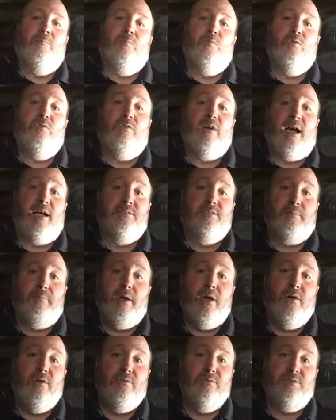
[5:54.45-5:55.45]
We've got some
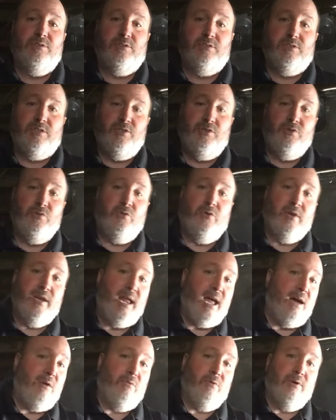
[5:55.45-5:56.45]
hoses to do on
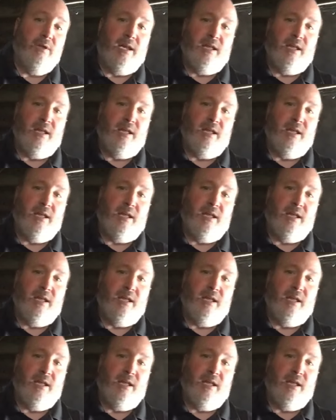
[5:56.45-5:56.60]
that one.